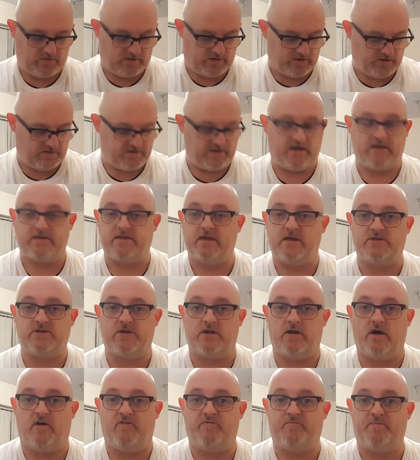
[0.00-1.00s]
to another
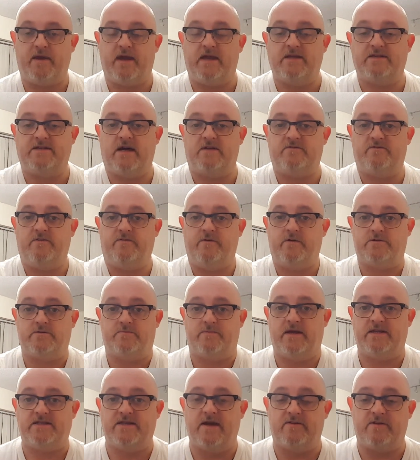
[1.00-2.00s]
edition of Beer Dad Reviews
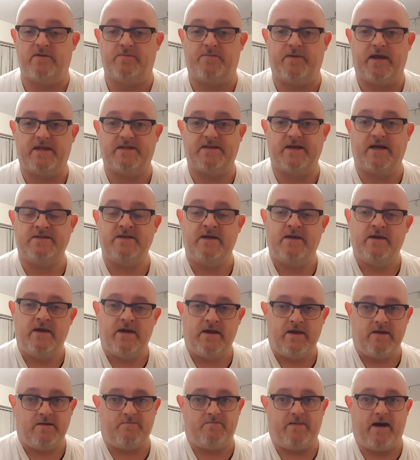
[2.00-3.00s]
with me, Dan, the Beer Dad,
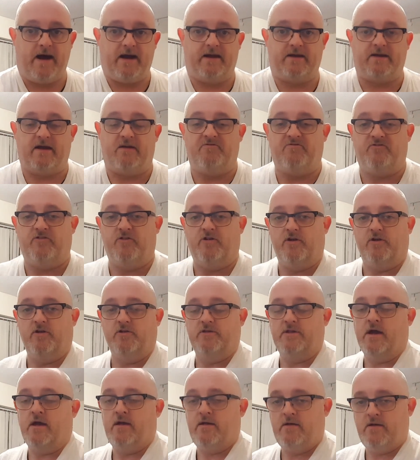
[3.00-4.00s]
back again for
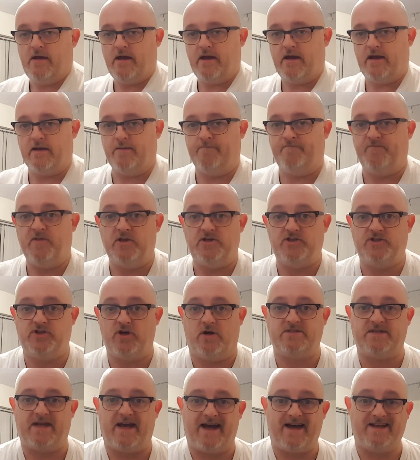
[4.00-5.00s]
another
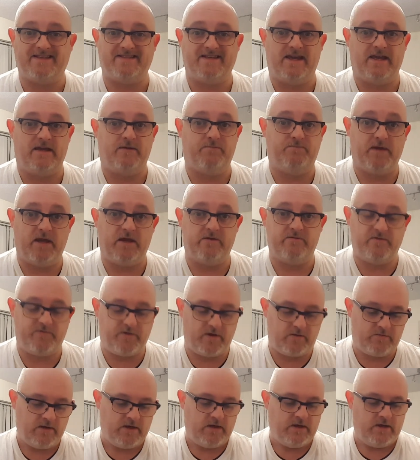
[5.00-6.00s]
shot at a beer
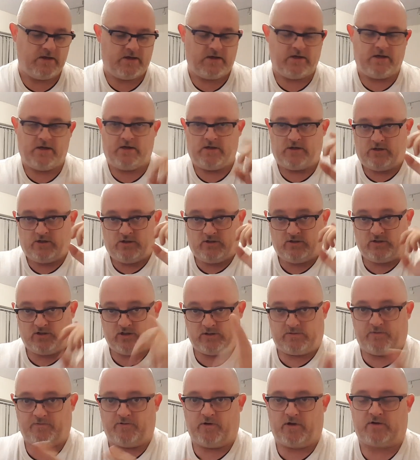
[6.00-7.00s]
review.
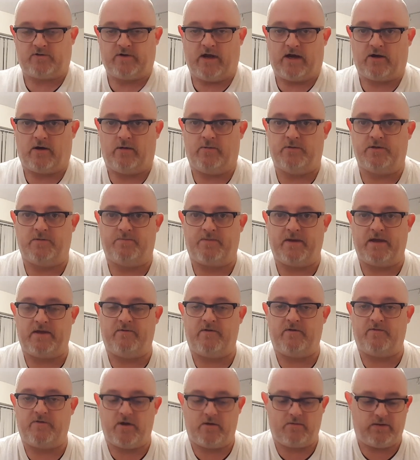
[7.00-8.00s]
Just before I crack on with the
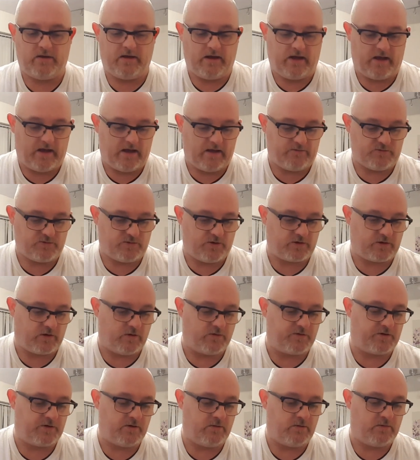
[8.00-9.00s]
beer review, we're going to
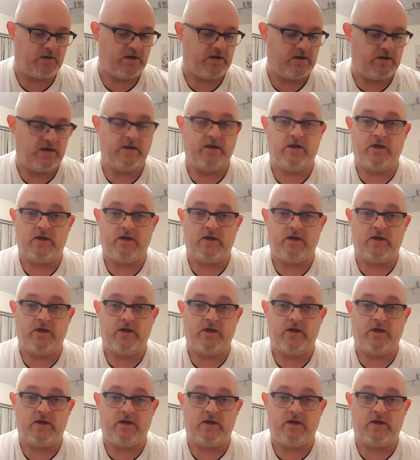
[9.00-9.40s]
go through